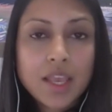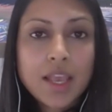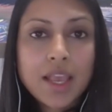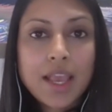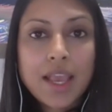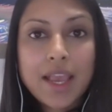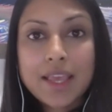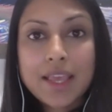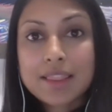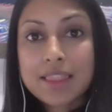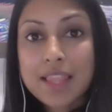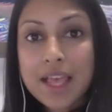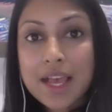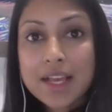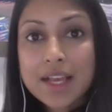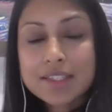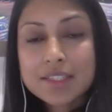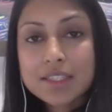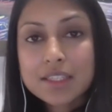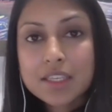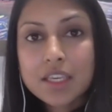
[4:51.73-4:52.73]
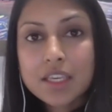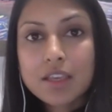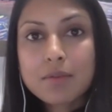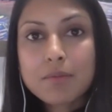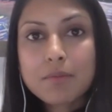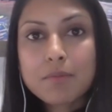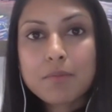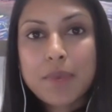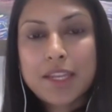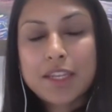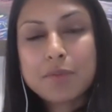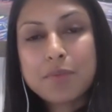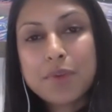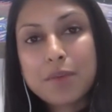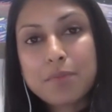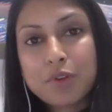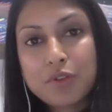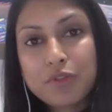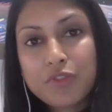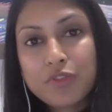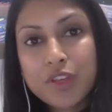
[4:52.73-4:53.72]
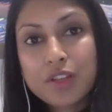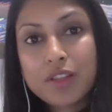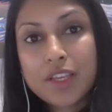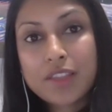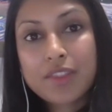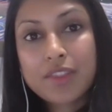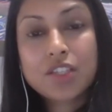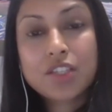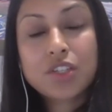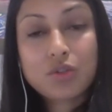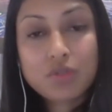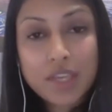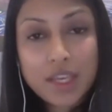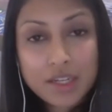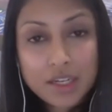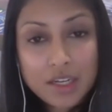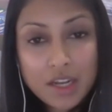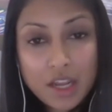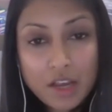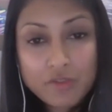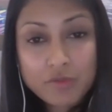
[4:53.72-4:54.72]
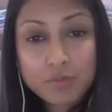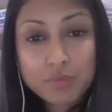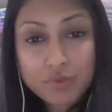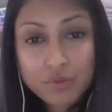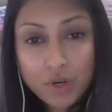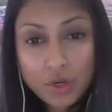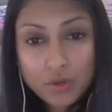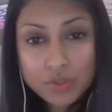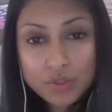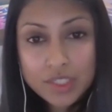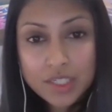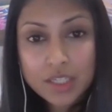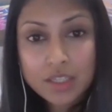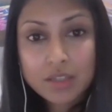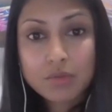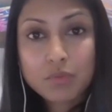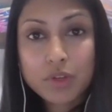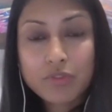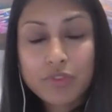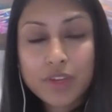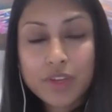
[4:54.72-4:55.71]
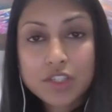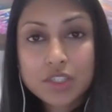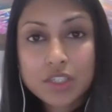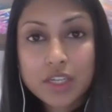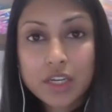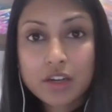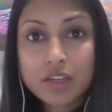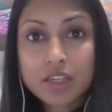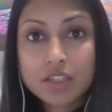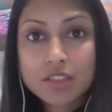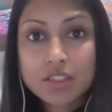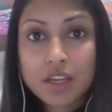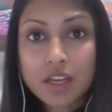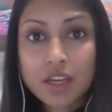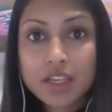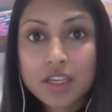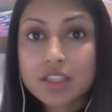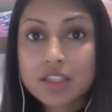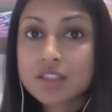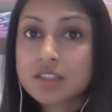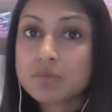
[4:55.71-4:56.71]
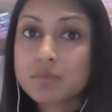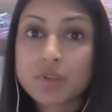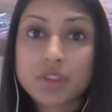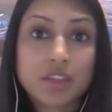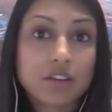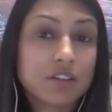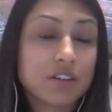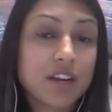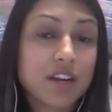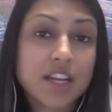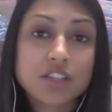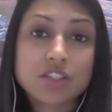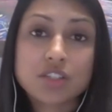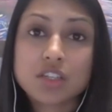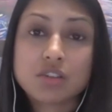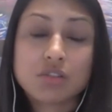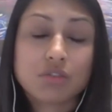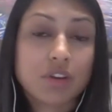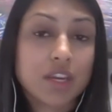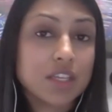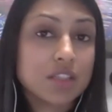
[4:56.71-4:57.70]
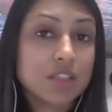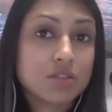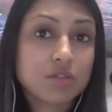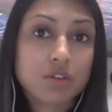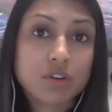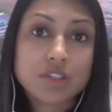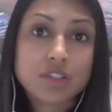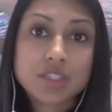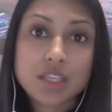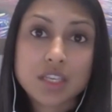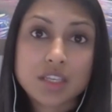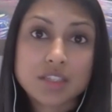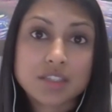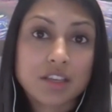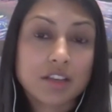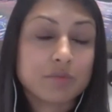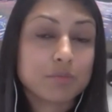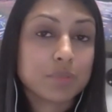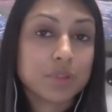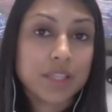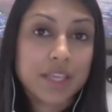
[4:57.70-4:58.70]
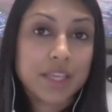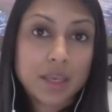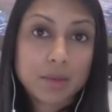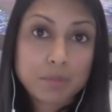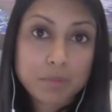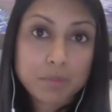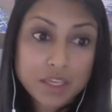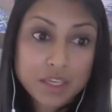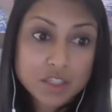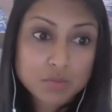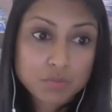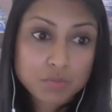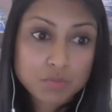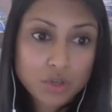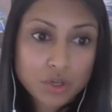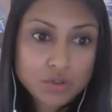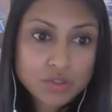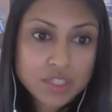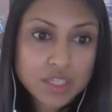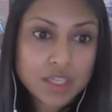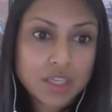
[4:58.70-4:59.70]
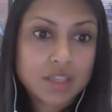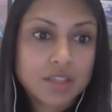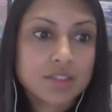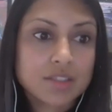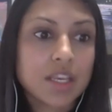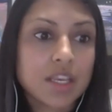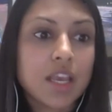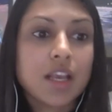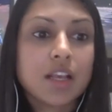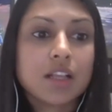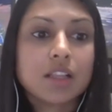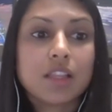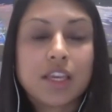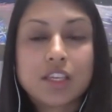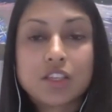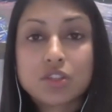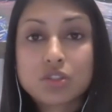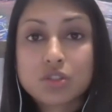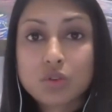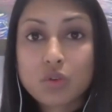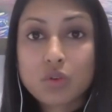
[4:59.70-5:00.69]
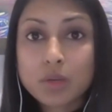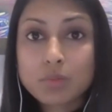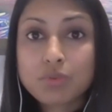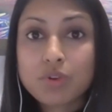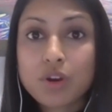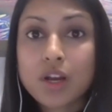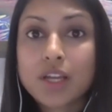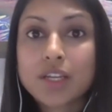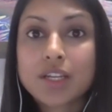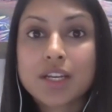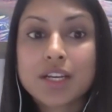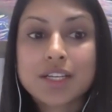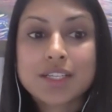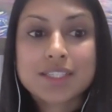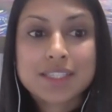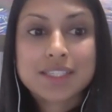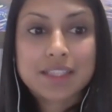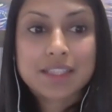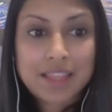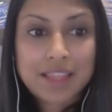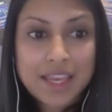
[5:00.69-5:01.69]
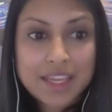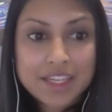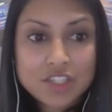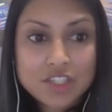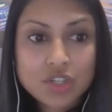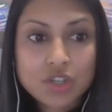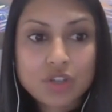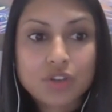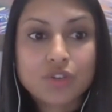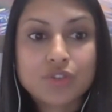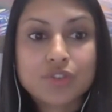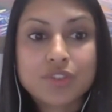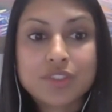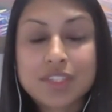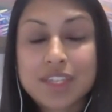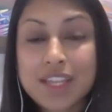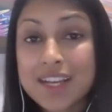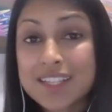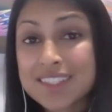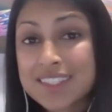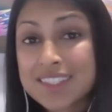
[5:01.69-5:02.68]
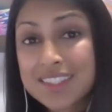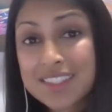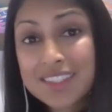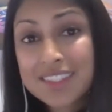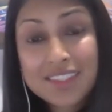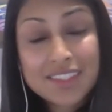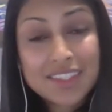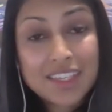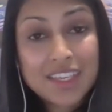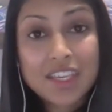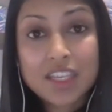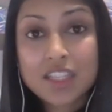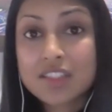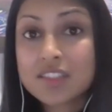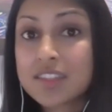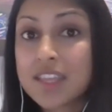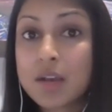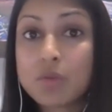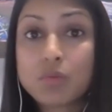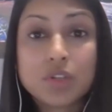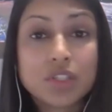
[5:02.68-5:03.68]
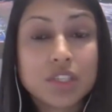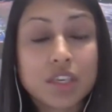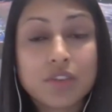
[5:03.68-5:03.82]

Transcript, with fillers: And lastly, many people feel like they don't get enough protein with vegetarian diets, but there are actually great sources of plant based proteins like soy products, lentils, nuts, seeds that will give